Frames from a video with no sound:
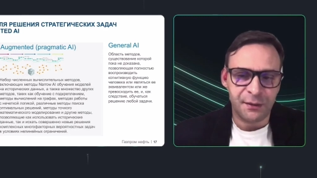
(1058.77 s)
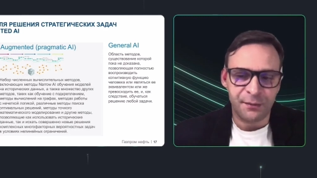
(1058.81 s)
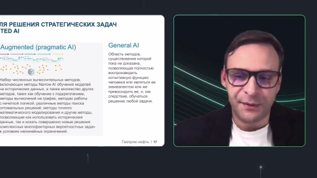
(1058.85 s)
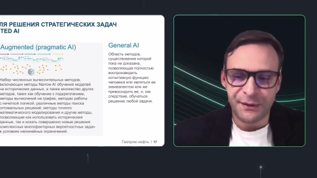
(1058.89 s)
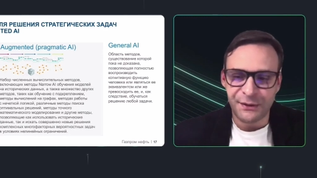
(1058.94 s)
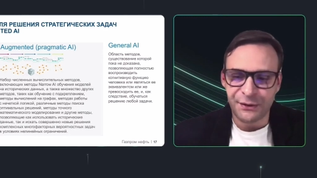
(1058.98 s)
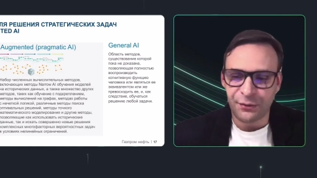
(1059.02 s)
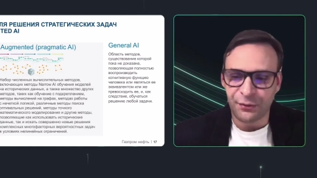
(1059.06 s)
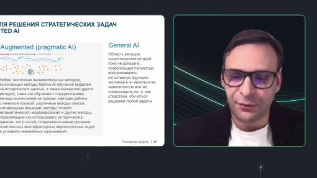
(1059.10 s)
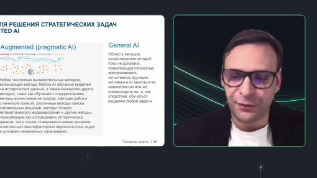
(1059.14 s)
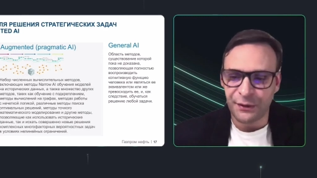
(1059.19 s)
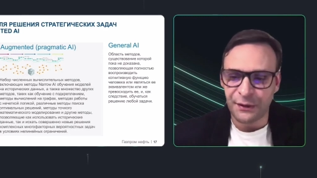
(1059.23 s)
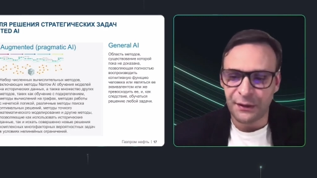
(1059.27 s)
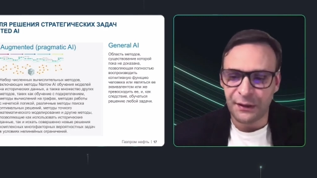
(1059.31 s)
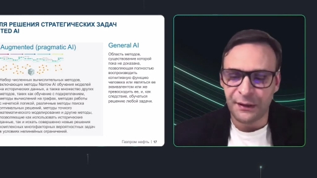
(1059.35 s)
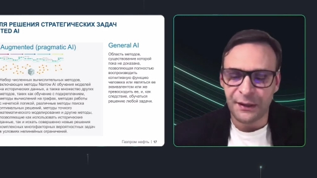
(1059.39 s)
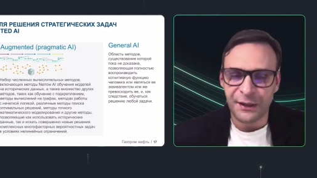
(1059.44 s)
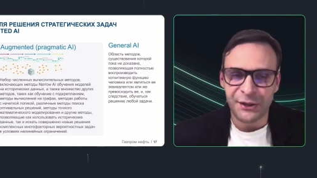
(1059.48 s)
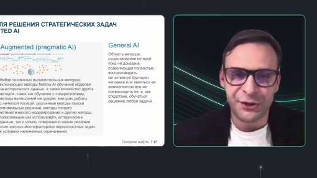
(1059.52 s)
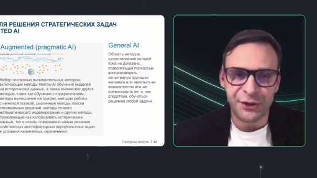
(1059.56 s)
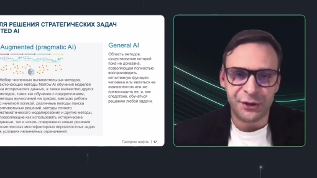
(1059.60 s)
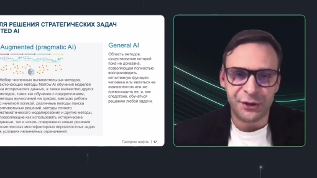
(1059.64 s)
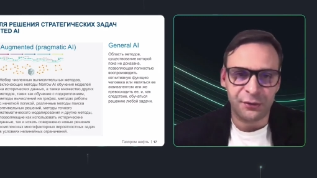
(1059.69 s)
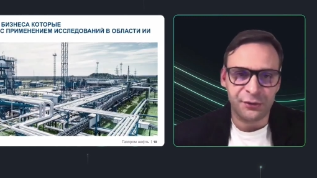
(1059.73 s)
trying
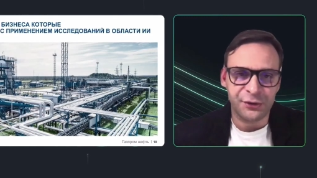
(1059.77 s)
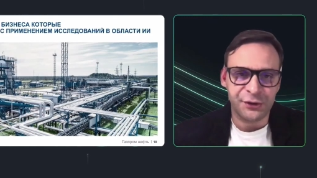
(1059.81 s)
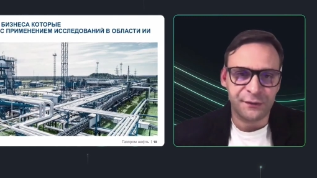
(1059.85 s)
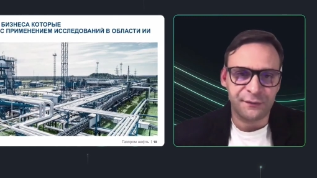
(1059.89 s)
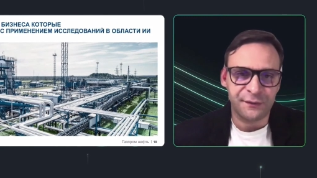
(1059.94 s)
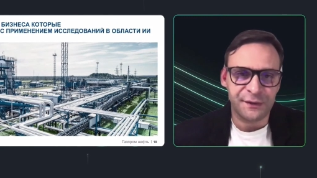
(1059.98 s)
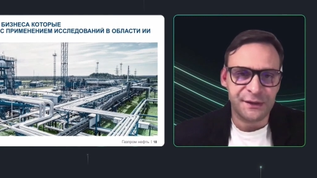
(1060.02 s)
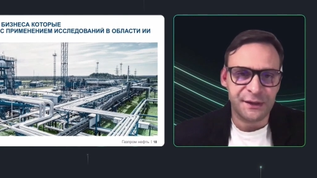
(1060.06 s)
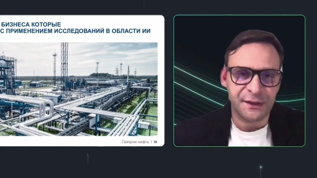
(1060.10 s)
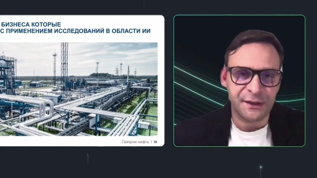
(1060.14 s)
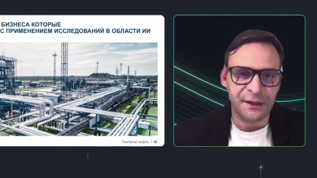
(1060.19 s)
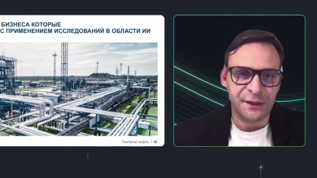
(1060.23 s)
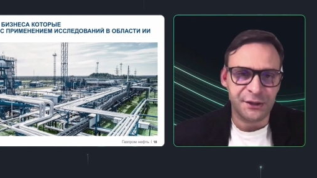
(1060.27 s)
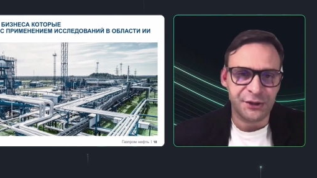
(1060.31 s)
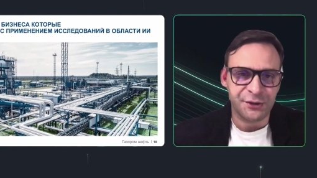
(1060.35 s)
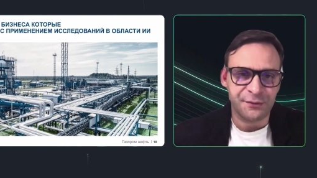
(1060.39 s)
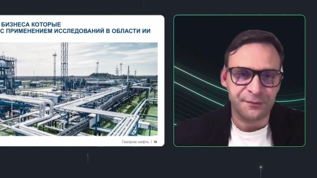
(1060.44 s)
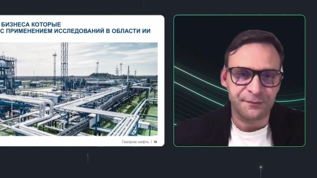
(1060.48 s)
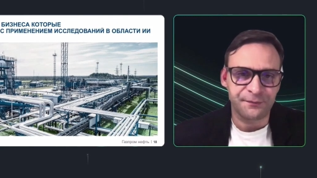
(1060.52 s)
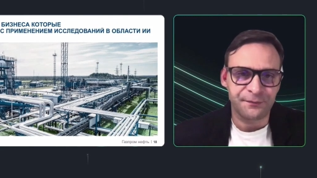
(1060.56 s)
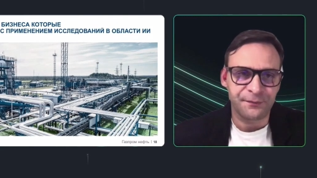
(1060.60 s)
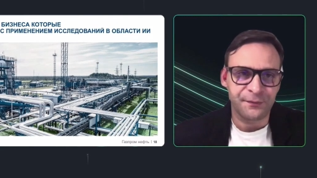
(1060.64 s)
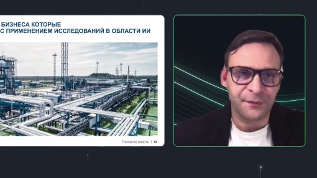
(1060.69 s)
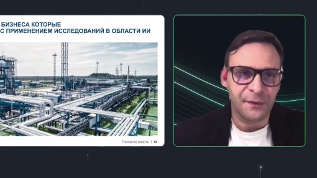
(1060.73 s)
to
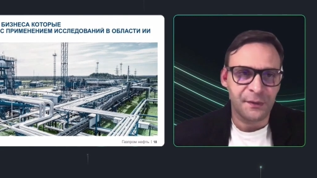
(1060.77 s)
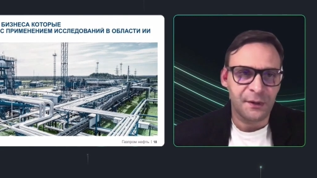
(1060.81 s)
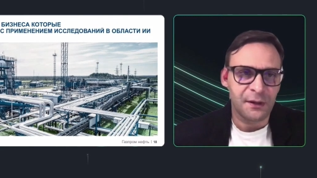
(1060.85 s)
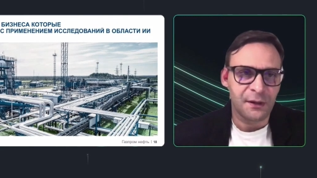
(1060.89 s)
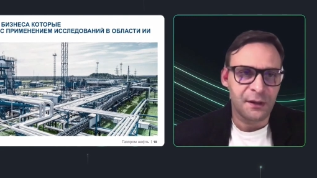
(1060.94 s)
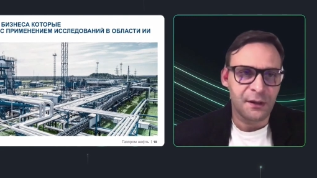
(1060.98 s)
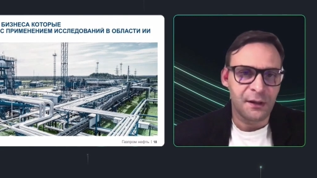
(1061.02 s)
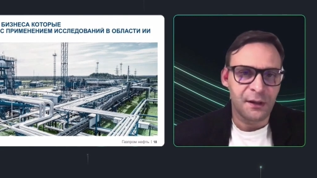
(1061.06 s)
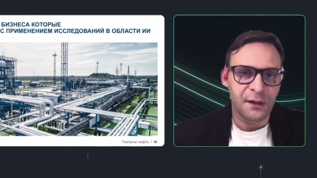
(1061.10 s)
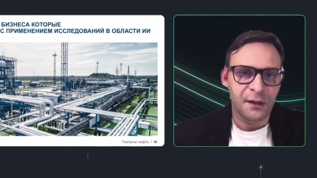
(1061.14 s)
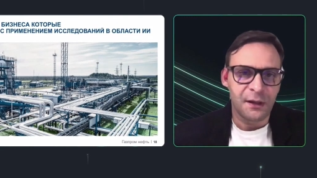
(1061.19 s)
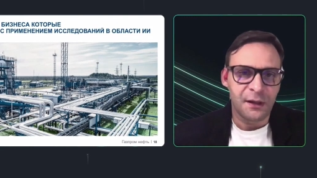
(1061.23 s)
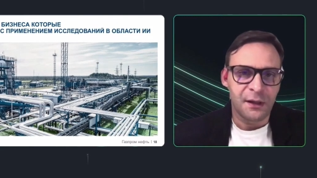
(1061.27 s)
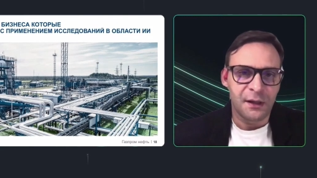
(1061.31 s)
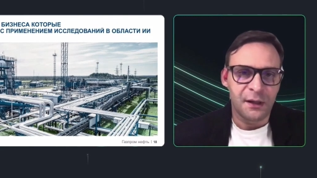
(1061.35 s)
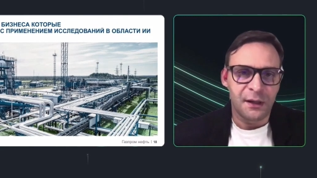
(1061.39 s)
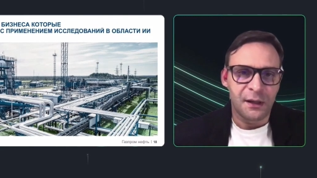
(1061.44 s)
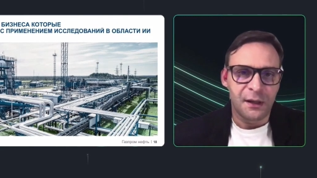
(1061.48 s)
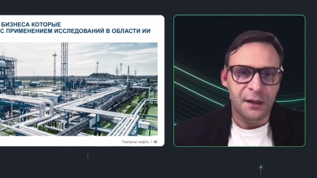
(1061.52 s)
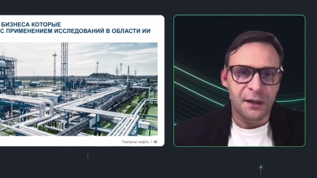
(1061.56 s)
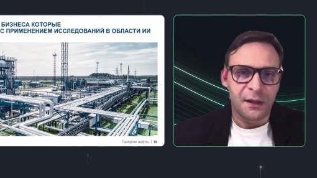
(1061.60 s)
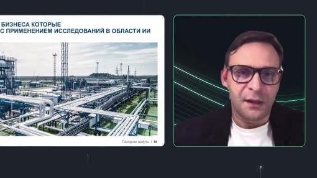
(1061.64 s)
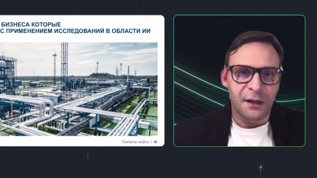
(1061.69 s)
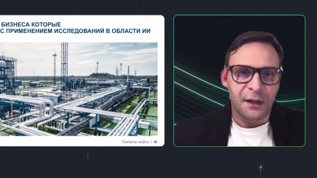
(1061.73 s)
make these
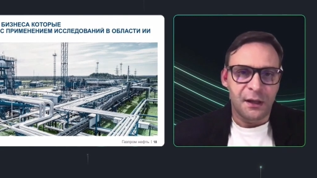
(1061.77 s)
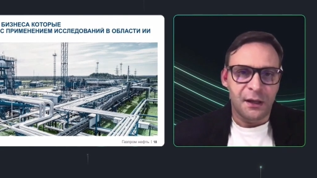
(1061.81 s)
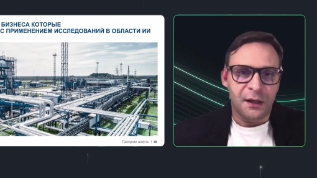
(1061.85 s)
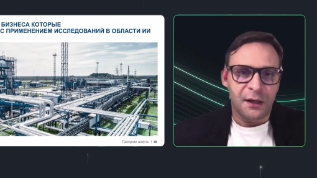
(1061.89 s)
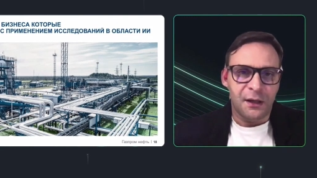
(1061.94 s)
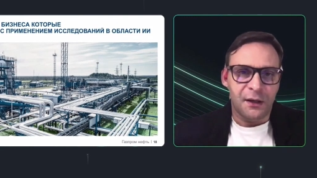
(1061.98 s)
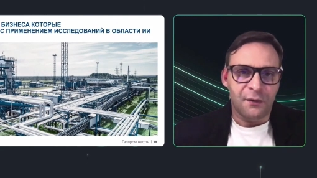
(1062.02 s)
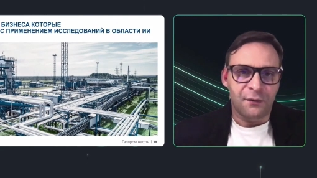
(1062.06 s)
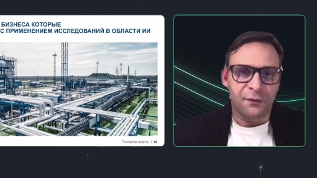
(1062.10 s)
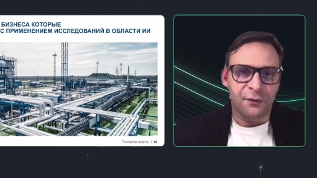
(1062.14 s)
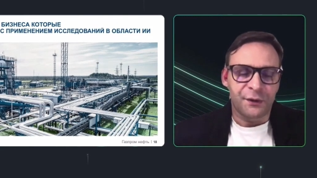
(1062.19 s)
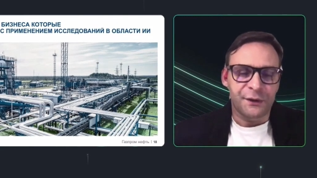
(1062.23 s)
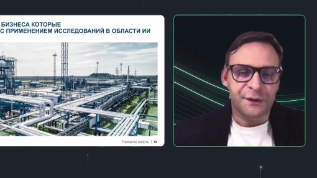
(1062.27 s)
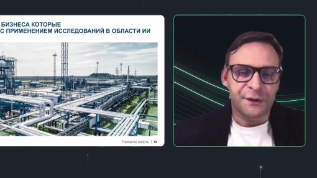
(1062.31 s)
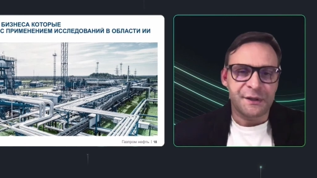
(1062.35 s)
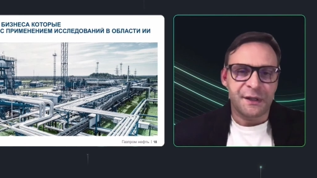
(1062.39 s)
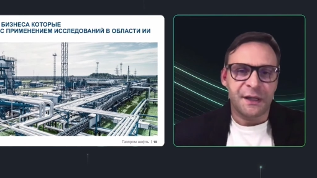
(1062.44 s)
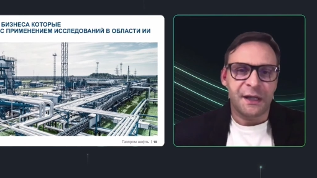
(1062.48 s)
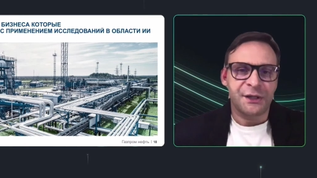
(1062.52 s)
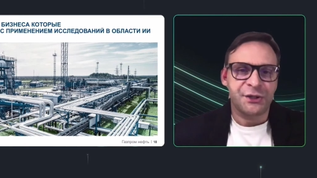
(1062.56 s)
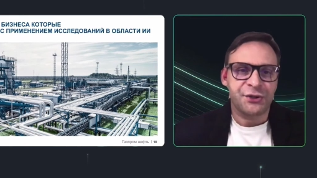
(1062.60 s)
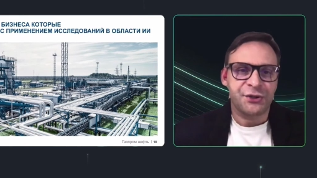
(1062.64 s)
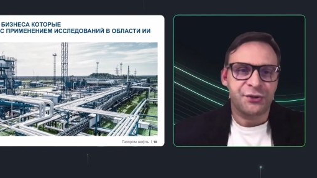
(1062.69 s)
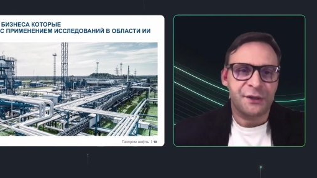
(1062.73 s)
decisions
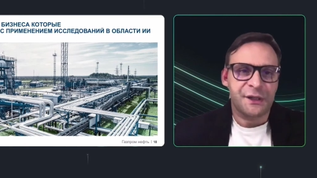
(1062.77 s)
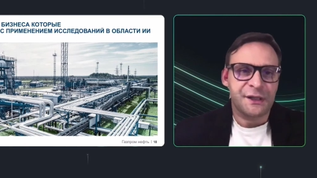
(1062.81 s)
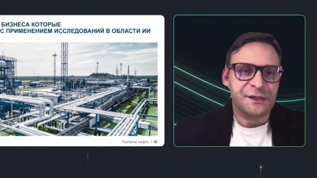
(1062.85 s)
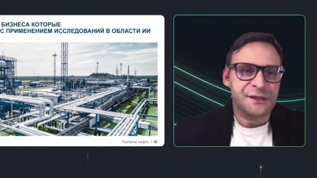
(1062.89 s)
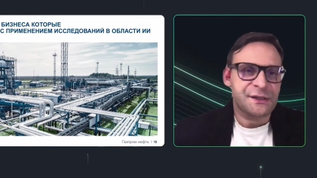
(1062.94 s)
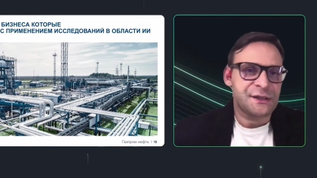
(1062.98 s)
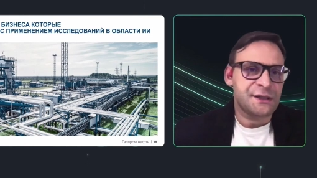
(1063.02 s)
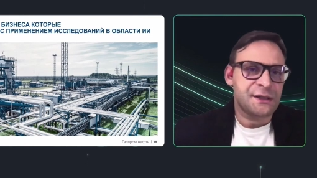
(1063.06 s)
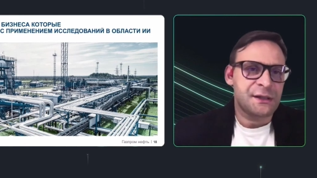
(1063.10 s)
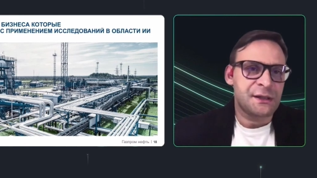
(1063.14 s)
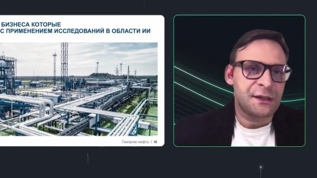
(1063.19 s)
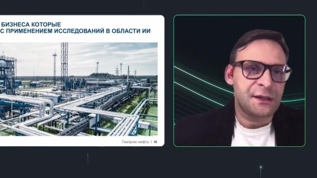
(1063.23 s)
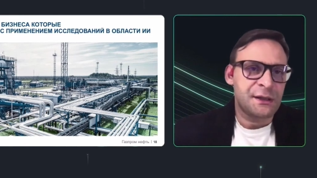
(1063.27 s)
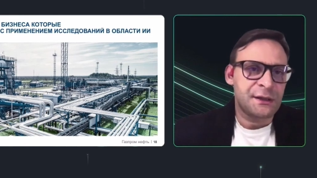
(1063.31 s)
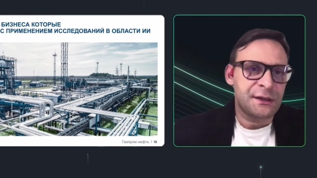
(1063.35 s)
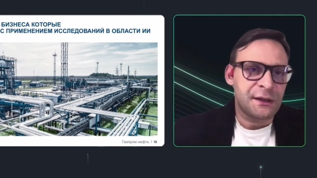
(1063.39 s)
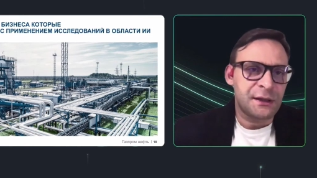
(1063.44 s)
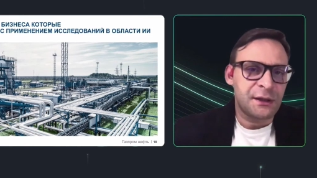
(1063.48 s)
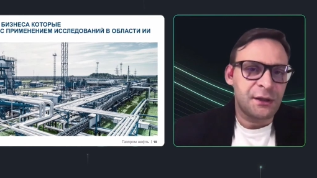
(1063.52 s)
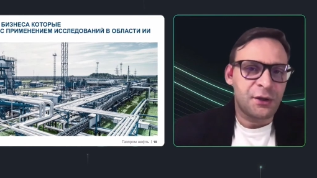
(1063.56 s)
more appropriate.